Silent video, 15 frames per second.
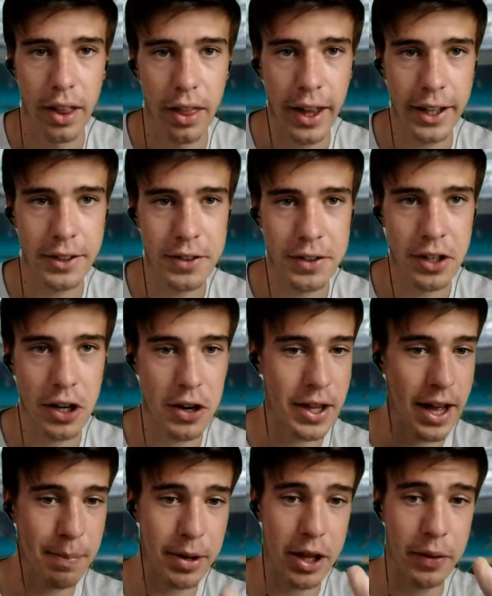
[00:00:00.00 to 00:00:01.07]
Thanks for
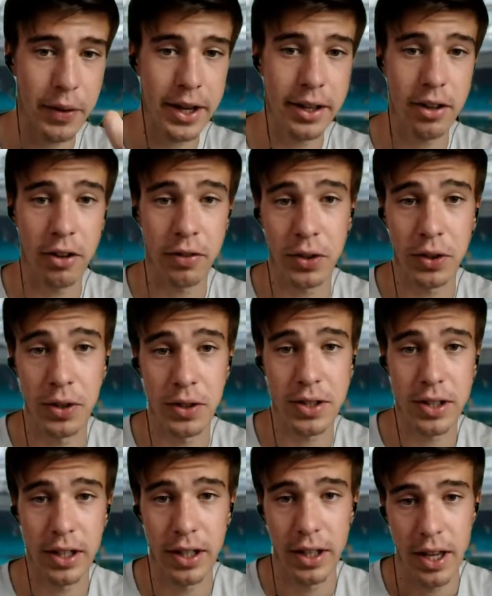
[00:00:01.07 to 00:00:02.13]
sharing that, by the way. Of
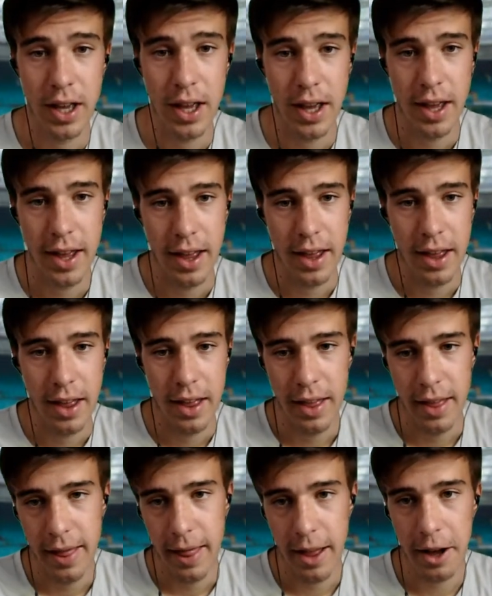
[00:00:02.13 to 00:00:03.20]
course,
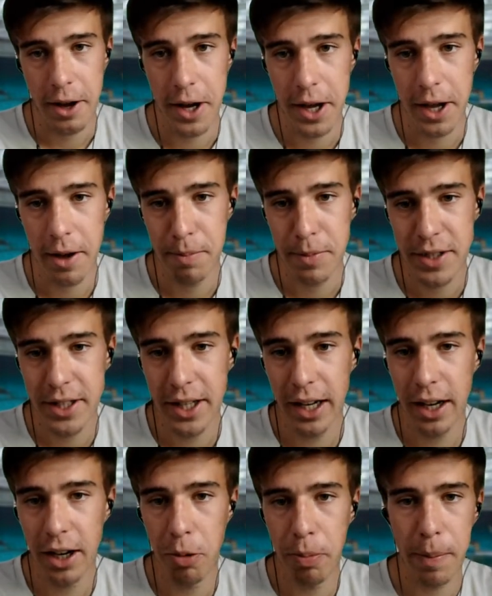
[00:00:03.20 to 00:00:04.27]
I am
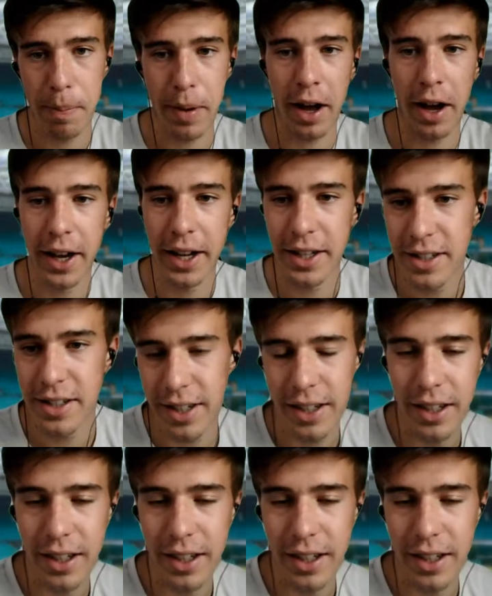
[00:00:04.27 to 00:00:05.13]
still a little bit behind